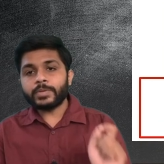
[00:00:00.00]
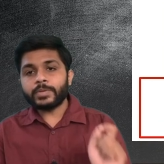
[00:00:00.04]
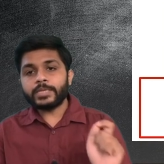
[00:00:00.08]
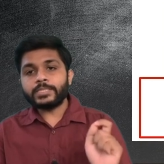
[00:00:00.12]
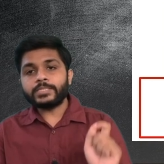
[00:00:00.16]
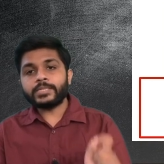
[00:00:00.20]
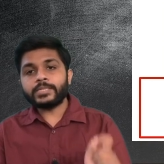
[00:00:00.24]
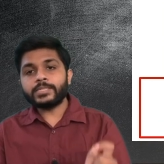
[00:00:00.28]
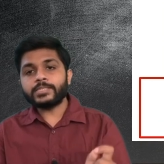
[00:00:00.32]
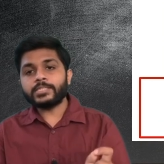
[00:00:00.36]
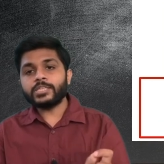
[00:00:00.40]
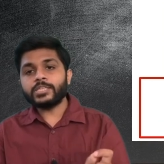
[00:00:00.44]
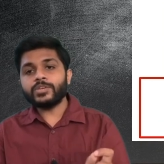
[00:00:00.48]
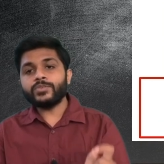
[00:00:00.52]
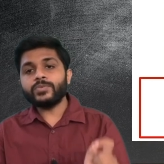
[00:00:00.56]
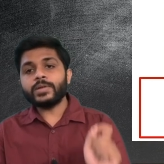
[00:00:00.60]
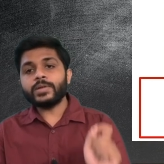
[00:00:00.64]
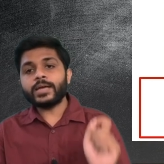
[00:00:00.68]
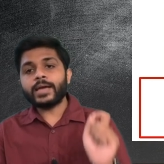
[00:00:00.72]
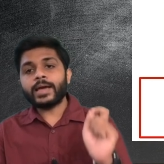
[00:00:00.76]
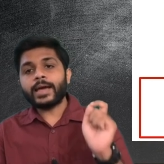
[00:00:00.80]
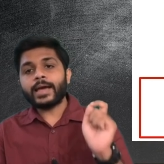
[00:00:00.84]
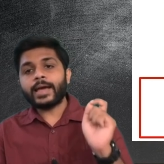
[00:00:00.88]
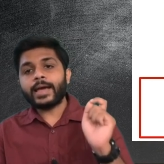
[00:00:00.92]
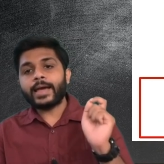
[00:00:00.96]
is received
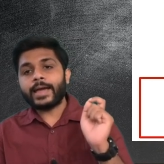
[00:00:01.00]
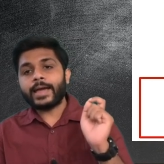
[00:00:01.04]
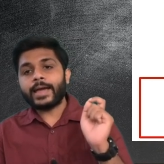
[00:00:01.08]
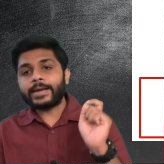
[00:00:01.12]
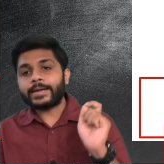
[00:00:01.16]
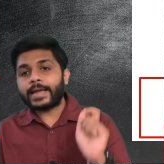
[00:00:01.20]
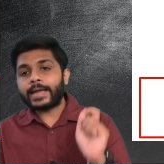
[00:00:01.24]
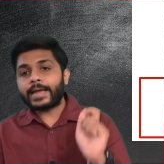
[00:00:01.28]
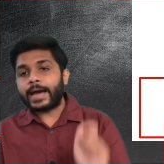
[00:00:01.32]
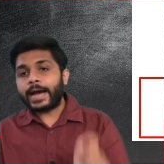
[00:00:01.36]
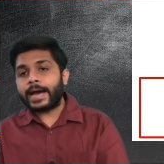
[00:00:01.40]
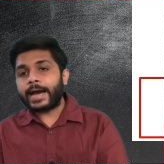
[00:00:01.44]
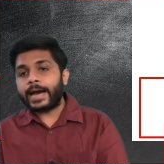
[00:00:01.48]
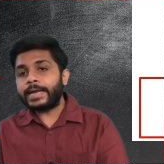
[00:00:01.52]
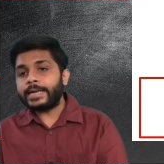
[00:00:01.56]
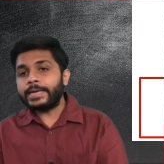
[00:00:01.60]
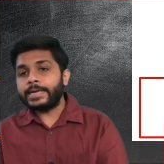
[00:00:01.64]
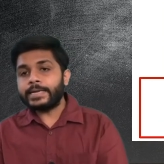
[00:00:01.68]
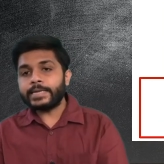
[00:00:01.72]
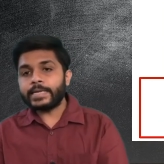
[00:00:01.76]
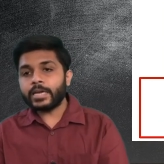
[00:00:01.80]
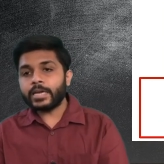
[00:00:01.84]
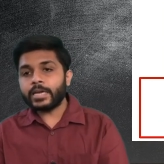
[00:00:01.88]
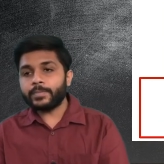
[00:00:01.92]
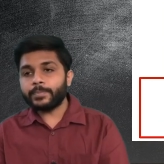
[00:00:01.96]
at
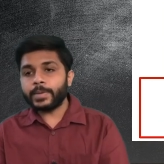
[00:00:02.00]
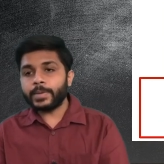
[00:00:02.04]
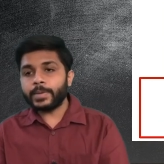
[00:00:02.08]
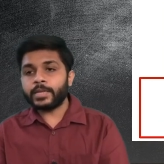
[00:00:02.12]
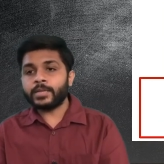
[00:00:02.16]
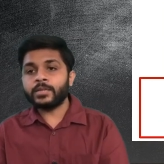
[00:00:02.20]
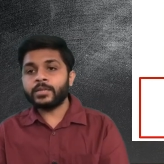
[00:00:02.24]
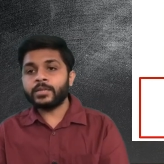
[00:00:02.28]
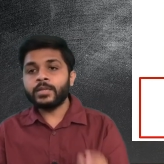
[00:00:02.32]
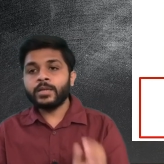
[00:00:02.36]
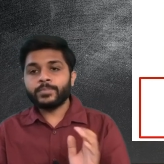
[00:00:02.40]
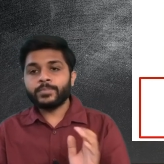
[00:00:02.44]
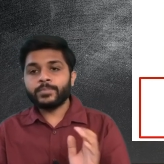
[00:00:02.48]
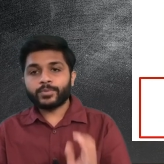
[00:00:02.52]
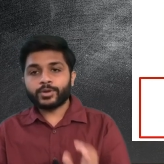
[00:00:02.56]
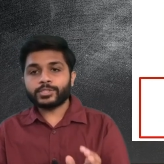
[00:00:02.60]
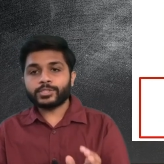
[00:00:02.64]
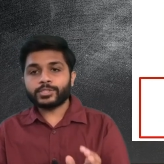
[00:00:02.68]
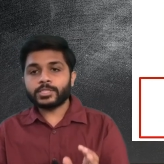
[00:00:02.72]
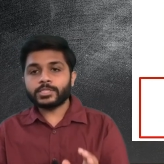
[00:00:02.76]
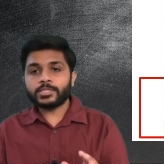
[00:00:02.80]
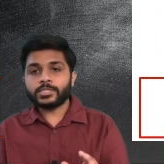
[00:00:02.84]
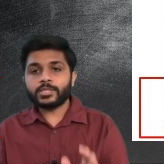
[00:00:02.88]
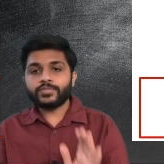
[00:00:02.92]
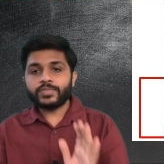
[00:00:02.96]
INTR pin,
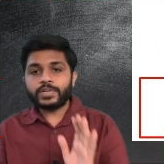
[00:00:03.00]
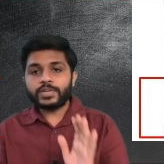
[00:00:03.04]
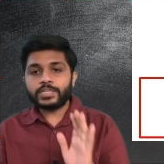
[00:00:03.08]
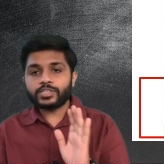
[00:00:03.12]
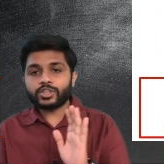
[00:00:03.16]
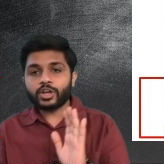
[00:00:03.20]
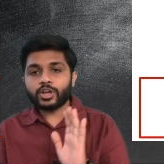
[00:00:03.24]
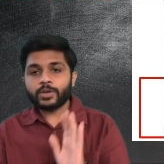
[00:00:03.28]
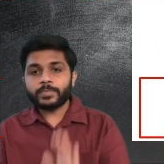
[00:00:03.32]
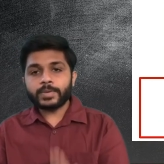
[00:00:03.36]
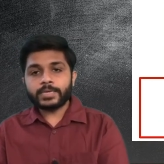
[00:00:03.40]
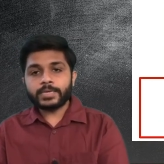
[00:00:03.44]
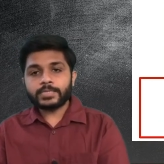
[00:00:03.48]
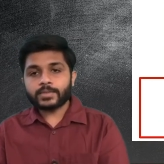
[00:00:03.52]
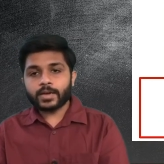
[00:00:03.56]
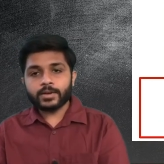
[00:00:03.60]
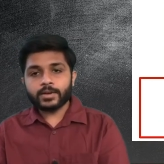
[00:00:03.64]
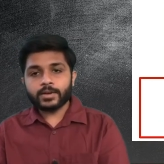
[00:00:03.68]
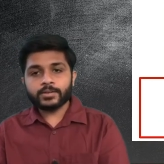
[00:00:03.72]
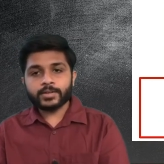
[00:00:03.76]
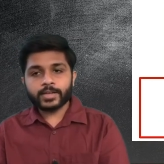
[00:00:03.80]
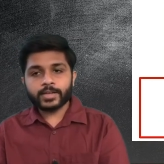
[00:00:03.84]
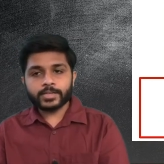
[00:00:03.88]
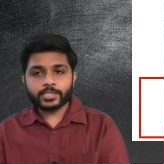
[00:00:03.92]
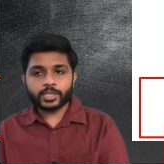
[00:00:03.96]
processor will stop its
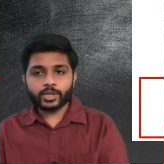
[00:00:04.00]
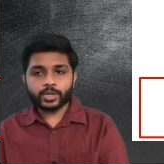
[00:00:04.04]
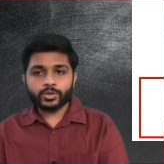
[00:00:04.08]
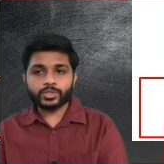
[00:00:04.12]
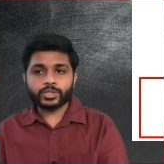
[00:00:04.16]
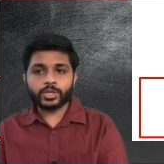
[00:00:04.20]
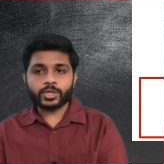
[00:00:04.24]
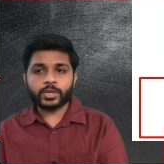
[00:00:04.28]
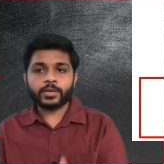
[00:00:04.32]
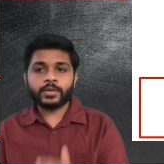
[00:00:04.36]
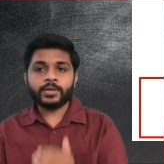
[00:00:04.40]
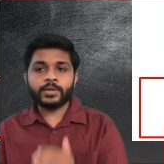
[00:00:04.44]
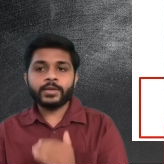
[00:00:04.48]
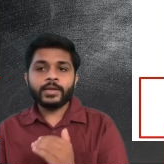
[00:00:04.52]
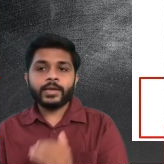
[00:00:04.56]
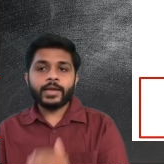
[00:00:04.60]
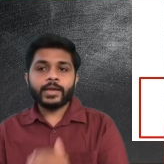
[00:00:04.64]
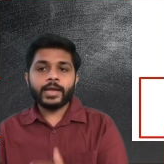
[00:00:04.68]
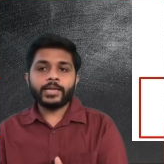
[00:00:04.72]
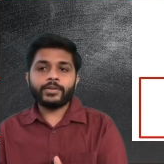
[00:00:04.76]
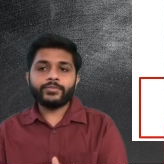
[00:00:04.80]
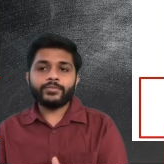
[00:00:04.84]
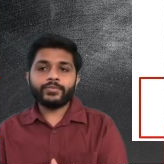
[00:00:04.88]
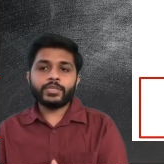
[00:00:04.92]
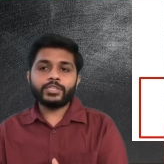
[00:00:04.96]
current execution
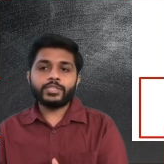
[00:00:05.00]
and will